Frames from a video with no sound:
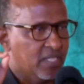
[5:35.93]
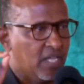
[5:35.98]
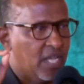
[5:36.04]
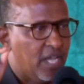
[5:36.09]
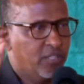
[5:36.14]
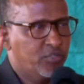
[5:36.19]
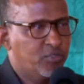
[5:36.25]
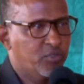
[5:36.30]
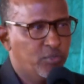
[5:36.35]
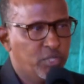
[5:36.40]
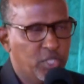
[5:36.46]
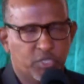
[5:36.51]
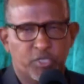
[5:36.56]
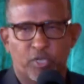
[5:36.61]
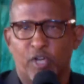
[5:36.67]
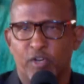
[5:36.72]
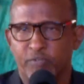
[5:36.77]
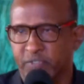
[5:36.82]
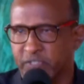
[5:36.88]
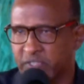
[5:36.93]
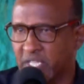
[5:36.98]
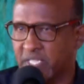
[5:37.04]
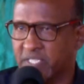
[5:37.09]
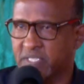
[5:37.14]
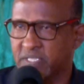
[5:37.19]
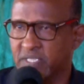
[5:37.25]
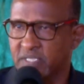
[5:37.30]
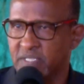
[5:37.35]
and judicial
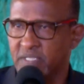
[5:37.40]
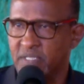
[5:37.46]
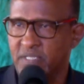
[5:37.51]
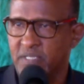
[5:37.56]
officers,